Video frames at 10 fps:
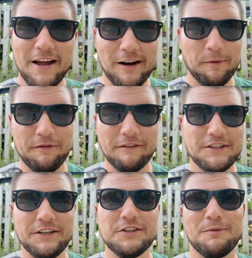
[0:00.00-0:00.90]
Number
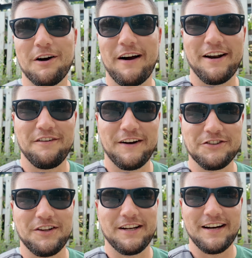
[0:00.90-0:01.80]
15 tomorrow at
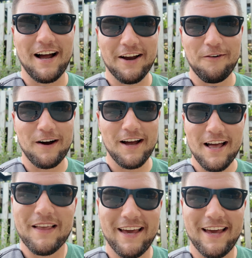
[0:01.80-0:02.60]
Adventureland in Iowa.